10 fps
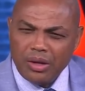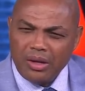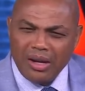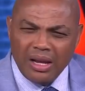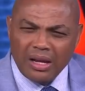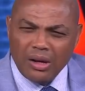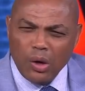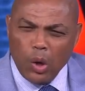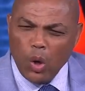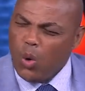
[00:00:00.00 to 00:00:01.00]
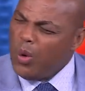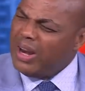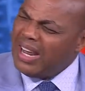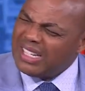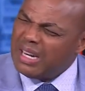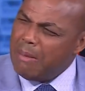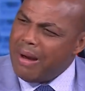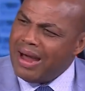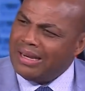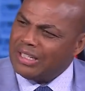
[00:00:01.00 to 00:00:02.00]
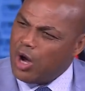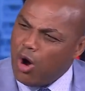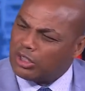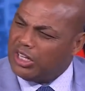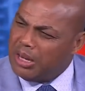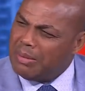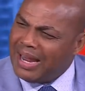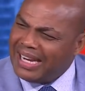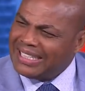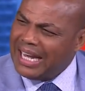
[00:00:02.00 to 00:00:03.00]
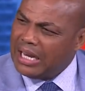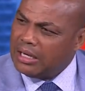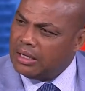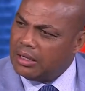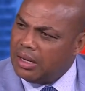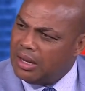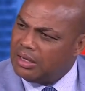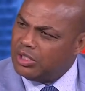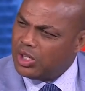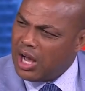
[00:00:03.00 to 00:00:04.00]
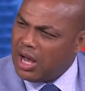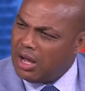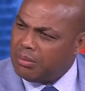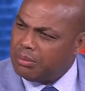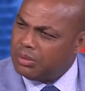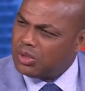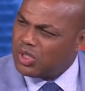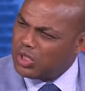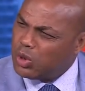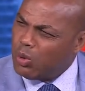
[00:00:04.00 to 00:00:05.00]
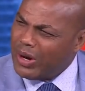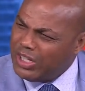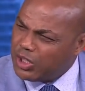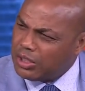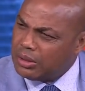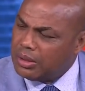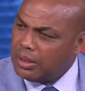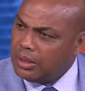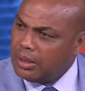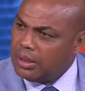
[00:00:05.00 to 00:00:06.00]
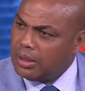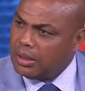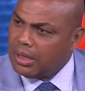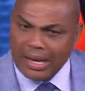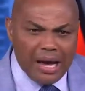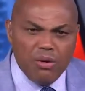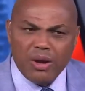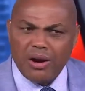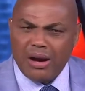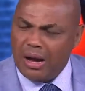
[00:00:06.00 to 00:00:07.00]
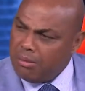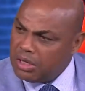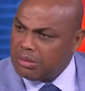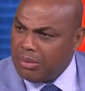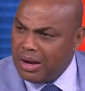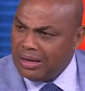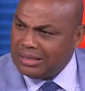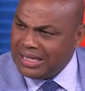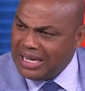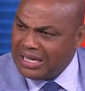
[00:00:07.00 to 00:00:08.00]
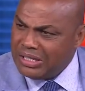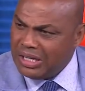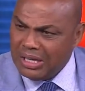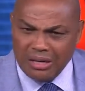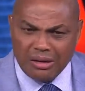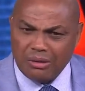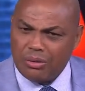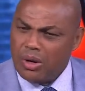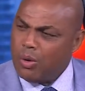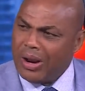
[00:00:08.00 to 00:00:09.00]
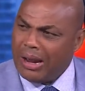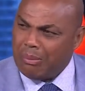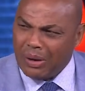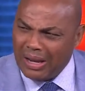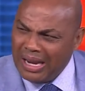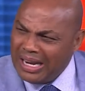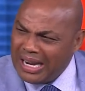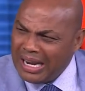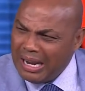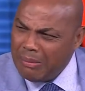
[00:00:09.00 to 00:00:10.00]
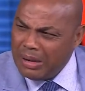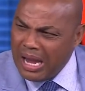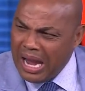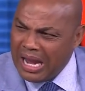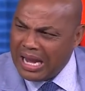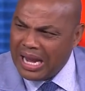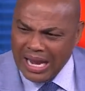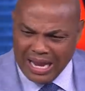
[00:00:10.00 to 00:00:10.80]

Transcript: you're like, who would let somebody talk to them like that in a job situation? Like, I don't care how much money TNT or when I played in the NBA.